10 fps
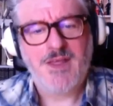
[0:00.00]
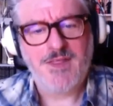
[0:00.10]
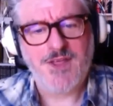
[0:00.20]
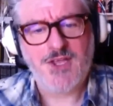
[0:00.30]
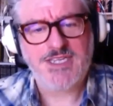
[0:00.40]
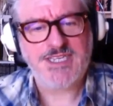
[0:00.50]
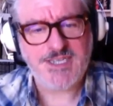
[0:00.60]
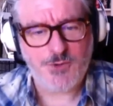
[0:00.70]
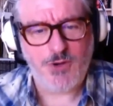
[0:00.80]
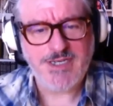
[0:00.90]
the
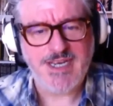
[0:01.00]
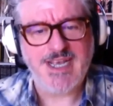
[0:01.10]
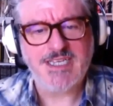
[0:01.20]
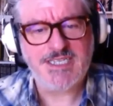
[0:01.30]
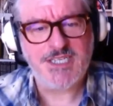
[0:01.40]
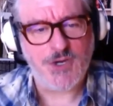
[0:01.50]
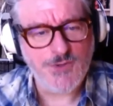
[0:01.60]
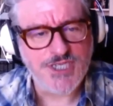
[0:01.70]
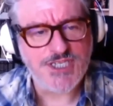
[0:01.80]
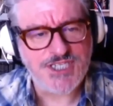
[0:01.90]
quality is so
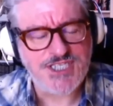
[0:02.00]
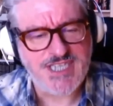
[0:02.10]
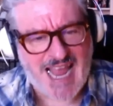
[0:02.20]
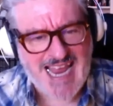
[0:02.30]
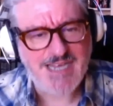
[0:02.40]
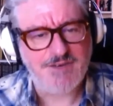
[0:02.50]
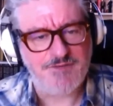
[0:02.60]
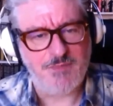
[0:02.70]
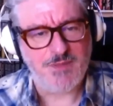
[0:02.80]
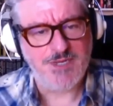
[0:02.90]
sustained
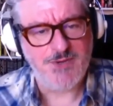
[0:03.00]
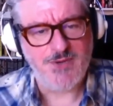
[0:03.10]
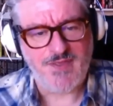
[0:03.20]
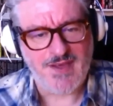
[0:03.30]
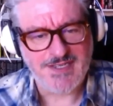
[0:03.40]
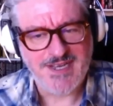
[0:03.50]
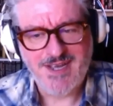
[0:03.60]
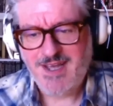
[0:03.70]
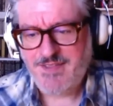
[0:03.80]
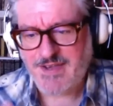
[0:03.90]
from them doing that
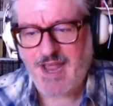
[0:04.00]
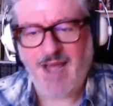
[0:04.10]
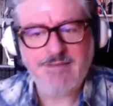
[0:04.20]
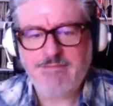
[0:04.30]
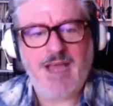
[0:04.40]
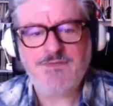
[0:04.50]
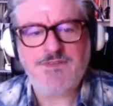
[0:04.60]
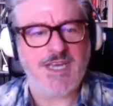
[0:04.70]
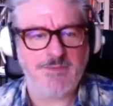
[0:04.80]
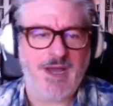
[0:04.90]
I have to
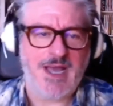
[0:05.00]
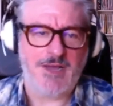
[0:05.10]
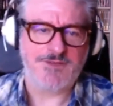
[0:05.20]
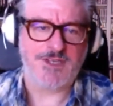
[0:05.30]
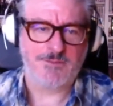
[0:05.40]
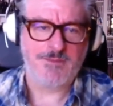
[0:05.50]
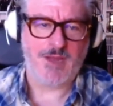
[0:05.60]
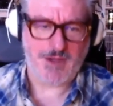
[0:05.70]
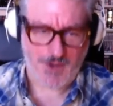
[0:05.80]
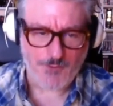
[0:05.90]
take my hat off to them. I
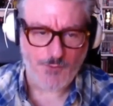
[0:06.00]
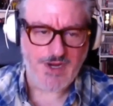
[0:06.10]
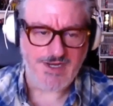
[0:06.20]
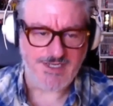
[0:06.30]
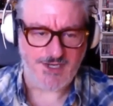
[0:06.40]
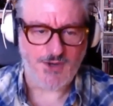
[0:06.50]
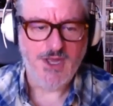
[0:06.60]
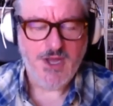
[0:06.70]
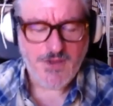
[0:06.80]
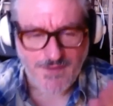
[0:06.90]
mean, I really do.
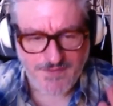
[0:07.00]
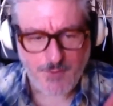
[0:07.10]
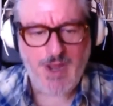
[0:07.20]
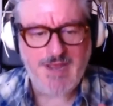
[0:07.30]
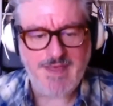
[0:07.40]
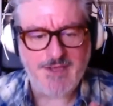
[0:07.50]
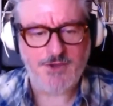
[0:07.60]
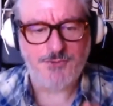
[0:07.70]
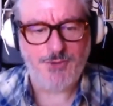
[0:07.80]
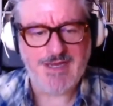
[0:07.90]
That the way they
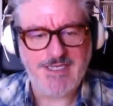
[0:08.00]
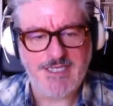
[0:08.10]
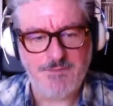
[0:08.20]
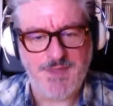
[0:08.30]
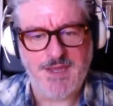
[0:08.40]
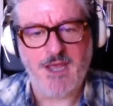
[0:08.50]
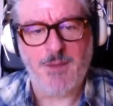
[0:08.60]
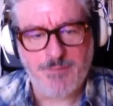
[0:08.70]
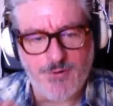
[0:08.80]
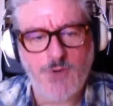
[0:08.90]
could write something
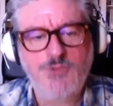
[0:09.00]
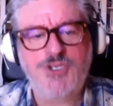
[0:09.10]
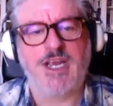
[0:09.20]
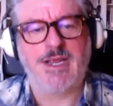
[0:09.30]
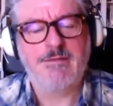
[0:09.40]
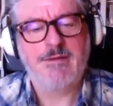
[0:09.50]
approaching